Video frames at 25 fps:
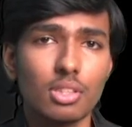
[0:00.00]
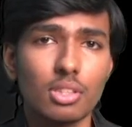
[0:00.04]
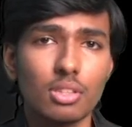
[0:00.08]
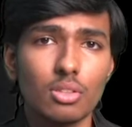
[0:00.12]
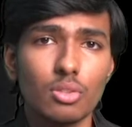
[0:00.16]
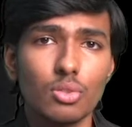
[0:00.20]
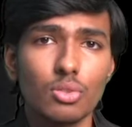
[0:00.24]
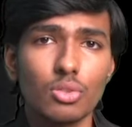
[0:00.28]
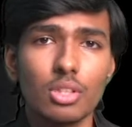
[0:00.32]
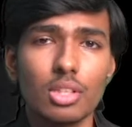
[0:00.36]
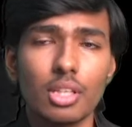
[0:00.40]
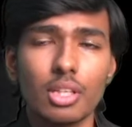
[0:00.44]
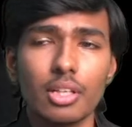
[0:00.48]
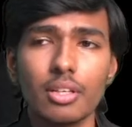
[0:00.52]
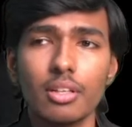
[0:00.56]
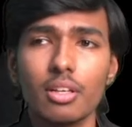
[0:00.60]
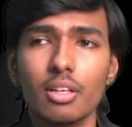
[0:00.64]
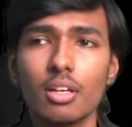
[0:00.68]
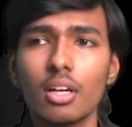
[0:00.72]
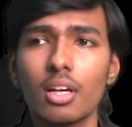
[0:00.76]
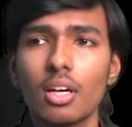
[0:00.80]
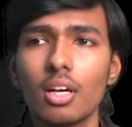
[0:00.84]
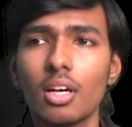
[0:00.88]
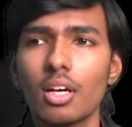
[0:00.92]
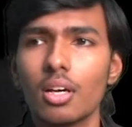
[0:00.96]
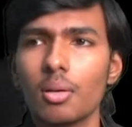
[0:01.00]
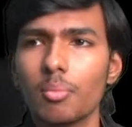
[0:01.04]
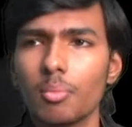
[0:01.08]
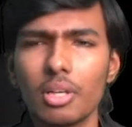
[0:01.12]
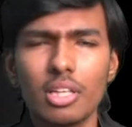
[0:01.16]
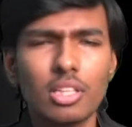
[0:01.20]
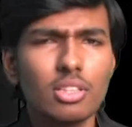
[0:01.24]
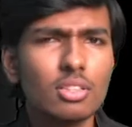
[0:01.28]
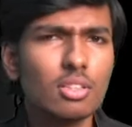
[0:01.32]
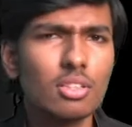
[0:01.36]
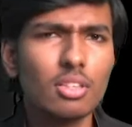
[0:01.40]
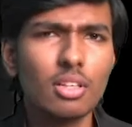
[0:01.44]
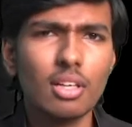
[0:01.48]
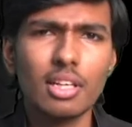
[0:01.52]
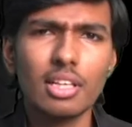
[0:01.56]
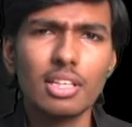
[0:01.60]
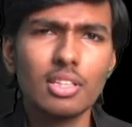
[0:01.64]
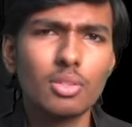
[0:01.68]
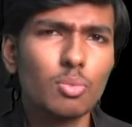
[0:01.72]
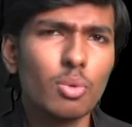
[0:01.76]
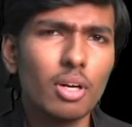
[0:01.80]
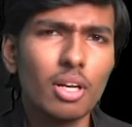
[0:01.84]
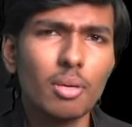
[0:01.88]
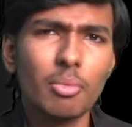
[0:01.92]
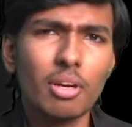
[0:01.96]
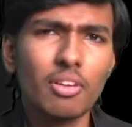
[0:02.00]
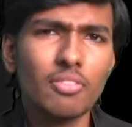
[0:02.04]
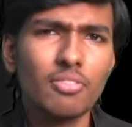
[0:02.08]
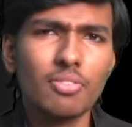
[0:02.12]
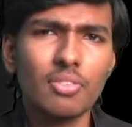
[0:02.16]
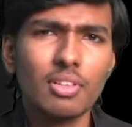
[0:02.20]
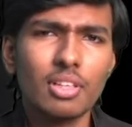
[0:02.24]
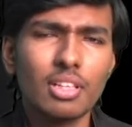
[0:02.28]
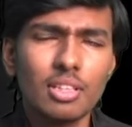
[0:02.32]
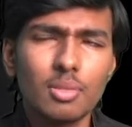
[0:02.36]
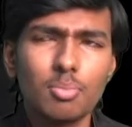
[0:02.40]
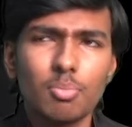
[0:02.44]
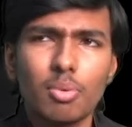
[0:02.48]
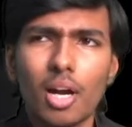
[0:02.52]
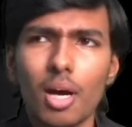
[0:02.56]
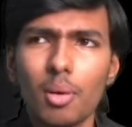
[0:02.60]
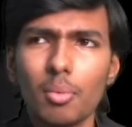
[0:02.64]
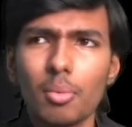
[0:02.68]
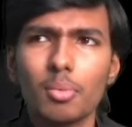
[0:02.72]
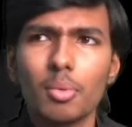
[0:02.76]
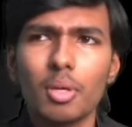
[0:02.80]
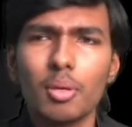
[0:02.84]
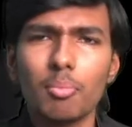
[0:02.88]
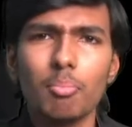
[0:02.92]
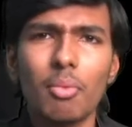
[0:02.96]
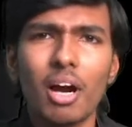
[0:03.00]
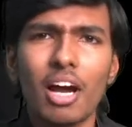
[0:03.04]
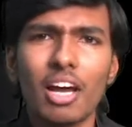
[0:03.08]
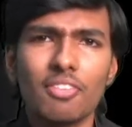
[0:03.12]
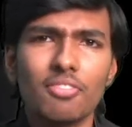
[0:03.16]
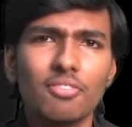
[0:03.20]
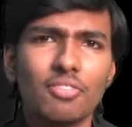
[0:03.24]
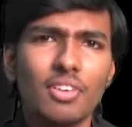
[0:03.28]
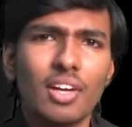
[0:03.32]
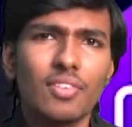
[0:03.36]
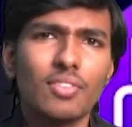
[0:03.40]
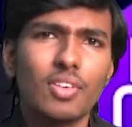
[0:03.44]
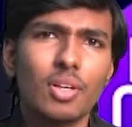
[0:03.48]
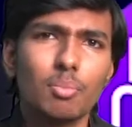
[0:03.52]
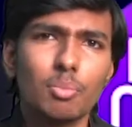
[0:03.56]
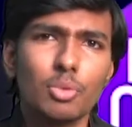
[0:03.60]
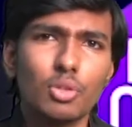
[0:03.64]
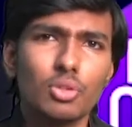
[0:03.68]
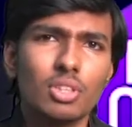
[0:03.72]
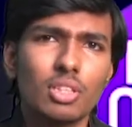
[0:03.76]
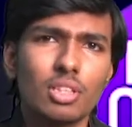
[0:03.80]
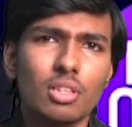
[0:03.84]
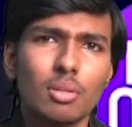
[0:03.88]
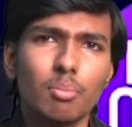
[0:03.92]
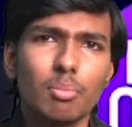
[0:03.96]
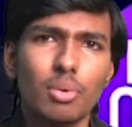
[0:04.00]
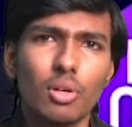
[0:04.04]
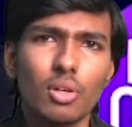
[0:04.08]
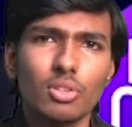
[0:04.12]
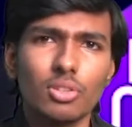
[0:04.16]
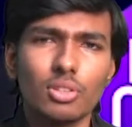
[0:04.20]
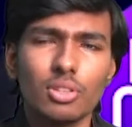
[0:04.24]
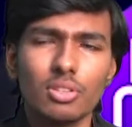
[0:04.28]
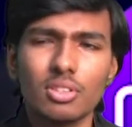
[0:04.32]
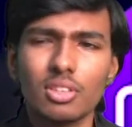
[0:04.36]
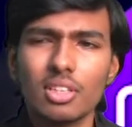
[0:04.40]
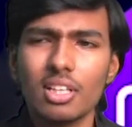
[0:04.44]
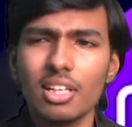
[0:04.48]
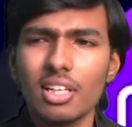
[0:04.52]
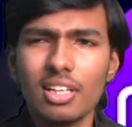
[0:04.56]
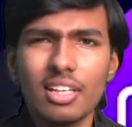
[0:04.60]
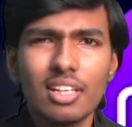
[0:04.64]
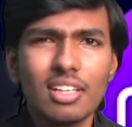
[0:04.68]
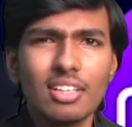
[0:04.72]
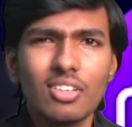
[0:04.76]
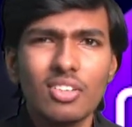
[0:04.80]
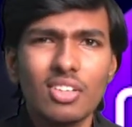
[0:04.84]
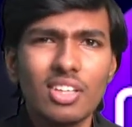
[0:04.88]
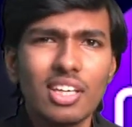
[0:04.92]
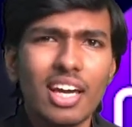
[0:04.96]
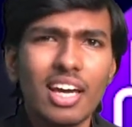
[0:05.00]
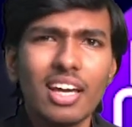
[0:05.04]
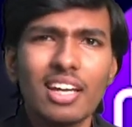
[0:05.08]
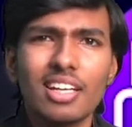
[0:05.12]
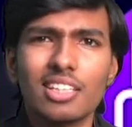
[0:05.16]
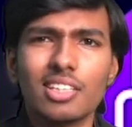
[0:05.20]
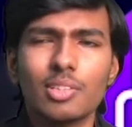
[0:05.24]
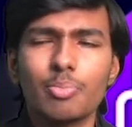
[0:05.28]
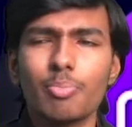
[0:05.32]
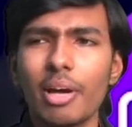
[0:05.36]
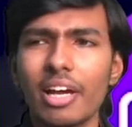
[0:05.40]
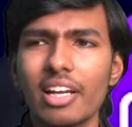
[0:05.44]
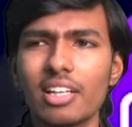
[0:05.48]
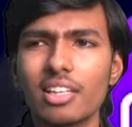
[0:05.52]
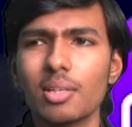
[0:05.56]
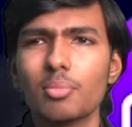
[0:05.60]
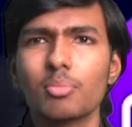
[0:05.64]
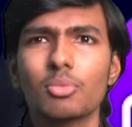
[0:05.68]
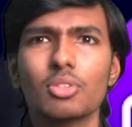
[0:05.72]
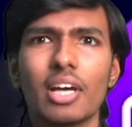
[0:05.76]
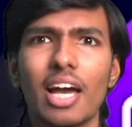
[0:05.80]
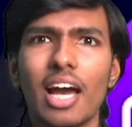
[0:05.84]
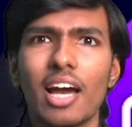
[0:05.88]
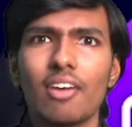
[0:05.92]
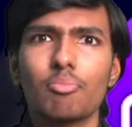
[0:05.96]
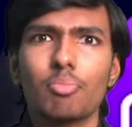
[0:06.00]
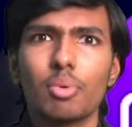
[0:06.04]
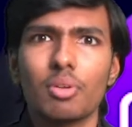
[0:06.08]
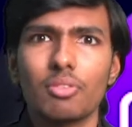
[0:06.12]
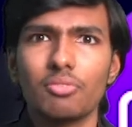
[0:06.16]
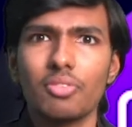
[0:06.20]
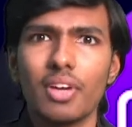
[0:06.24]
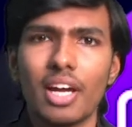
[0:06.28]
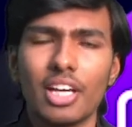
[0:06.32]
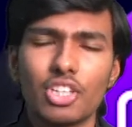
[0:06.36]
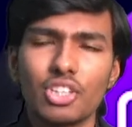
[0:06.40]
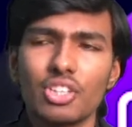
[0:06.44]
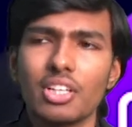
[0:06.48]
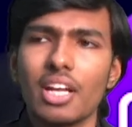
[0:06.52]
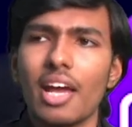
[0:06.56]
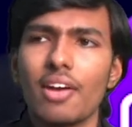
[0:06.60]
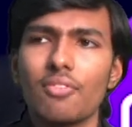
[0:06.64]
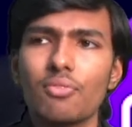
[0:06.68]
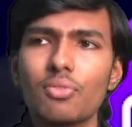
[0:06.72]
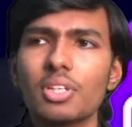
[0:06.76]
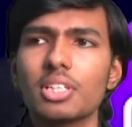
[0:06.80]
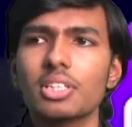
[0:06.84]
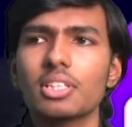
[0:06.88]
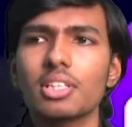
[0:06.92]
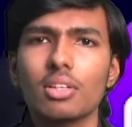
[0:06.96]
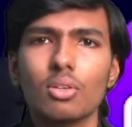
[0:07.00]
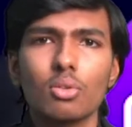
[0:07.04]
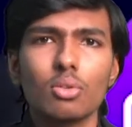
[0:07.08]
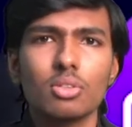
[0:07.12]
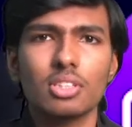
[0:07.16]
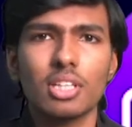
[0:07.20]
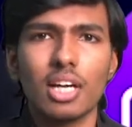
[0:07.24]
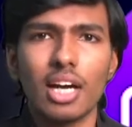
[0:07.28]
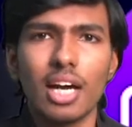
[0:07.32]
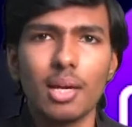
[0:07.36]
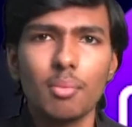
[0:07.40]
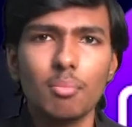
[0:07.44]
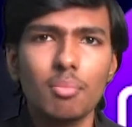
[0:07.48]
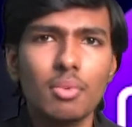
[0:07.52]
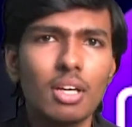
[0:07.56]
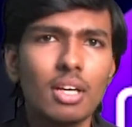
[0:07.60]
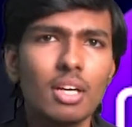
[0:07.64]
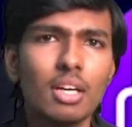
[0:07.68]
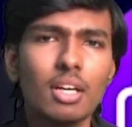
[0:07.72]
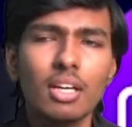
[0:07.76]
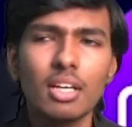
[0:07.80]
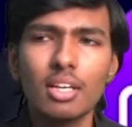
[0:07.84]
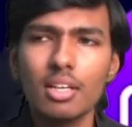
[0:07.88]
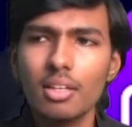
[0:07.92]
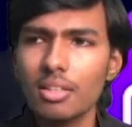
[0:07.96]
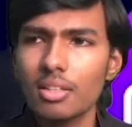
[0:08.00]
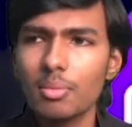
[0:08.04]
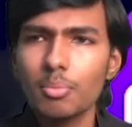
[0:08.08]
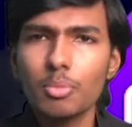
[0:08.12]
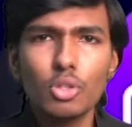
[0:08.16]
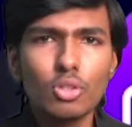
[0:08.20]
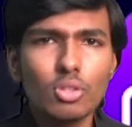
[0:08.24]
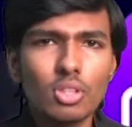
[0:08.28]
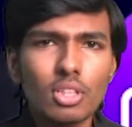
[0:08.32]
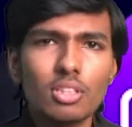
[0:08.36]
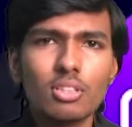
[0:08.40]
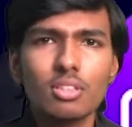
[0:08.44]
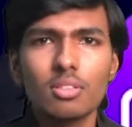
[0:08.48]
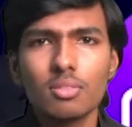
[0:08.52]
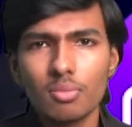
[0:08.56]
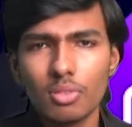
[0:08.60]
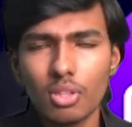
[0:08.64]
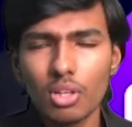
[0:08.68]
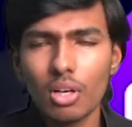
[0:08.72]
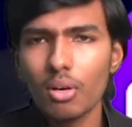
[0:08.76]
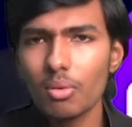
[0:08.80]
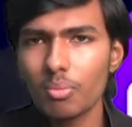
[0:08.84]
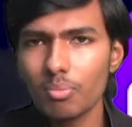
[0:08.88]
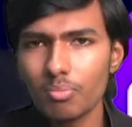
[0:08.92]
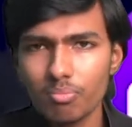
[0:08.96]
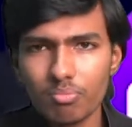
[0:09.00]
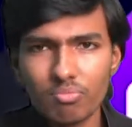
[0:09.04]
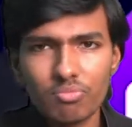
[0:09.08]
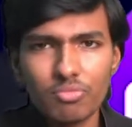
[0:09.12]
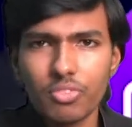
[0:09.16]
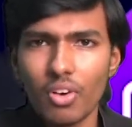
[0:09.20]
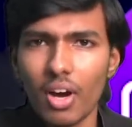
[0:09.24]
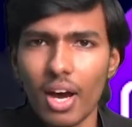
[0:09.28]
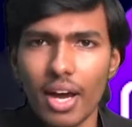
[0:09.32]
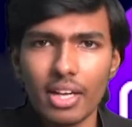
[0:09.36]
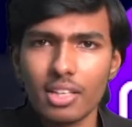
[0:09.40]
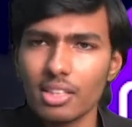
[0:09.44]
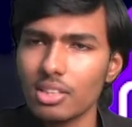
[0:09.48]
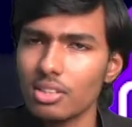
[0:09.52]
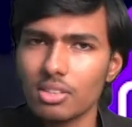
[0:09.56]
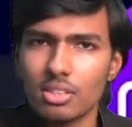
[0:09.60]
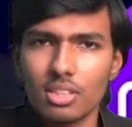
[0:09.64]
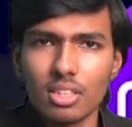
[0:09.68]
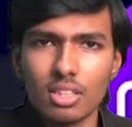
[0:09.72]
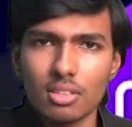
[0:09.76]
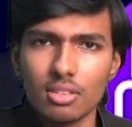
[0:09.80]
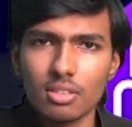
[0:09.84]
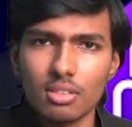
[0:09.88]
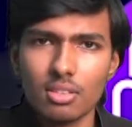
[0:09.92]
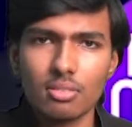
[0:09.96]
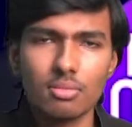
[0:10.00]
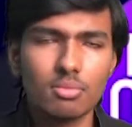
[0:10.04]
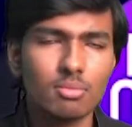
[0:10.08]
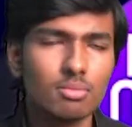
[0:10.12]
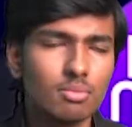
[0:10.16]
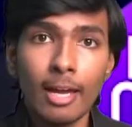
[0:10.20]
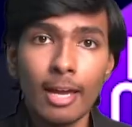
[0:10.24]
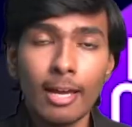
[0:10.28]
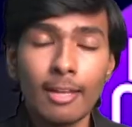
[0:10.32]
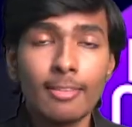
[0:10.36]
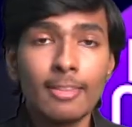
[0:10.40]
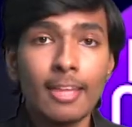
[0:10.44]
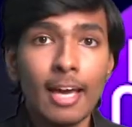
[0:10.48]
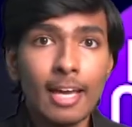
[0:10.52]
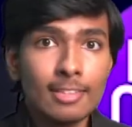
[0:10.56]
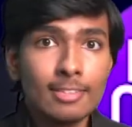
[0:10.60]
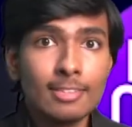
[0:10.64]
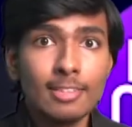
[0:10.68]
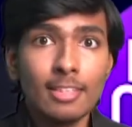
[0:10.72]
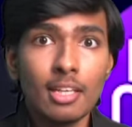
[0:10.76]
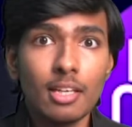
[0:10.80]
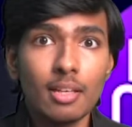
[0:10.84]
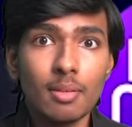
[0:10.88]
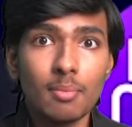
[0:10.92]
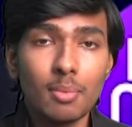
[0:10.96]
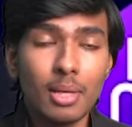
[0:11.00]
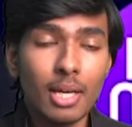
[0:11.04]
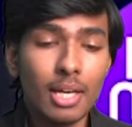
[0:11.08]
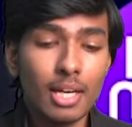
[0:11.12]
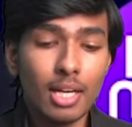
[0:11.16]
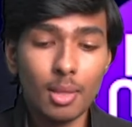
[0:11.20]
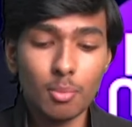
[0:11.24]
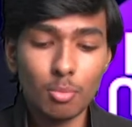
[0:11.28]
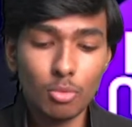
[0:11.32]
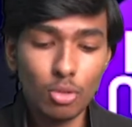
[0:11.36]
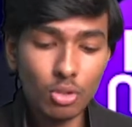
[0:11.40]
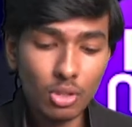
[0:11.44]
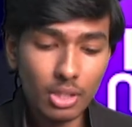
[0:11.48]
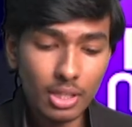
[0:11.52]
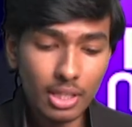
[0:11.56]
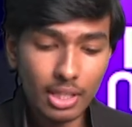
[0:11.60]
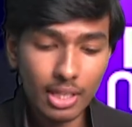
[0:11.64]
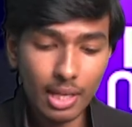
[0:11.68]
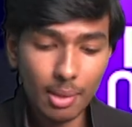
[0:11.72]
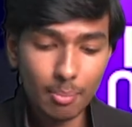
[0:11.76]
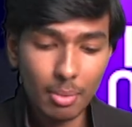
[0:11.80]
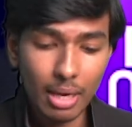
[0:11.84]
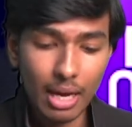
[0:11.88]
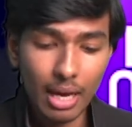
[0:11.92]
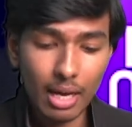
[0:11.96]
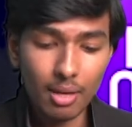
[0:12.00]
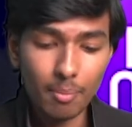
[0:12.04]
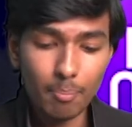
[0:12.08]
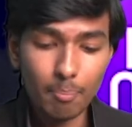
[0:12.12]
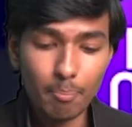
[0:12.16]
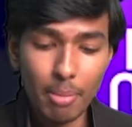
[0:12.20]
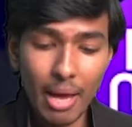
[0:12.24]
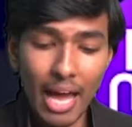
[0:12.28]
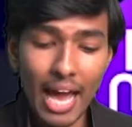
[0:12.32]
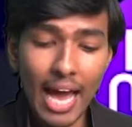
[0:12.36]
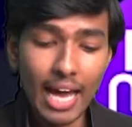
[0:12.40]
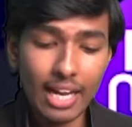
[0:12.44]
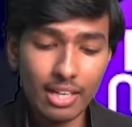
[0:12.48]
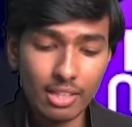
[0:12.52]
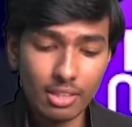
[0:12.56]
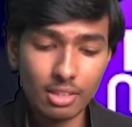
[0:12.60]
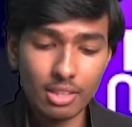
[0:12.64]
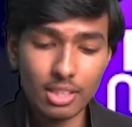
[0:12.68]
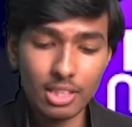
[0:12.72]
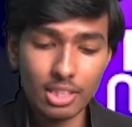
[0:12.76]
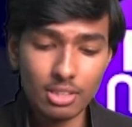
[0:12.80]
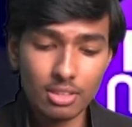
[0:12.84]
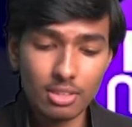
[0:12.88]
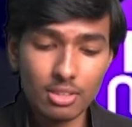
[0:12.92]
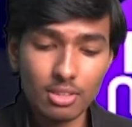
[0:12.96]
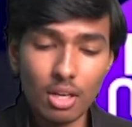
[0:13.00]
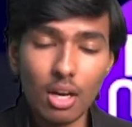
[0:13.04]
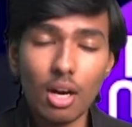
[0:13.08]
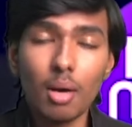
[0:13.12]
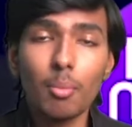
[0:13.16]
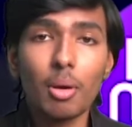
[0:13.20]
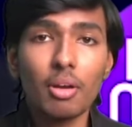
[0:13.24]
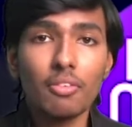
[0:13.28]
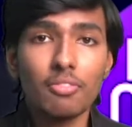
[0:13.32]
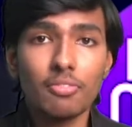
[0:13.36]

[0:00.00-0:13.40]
used here. But he's probably my favorite music composer, and you can't expect them to have perfection every single time. The music's, fine, it's decent. And that's it. And I'm looking at my bad list on my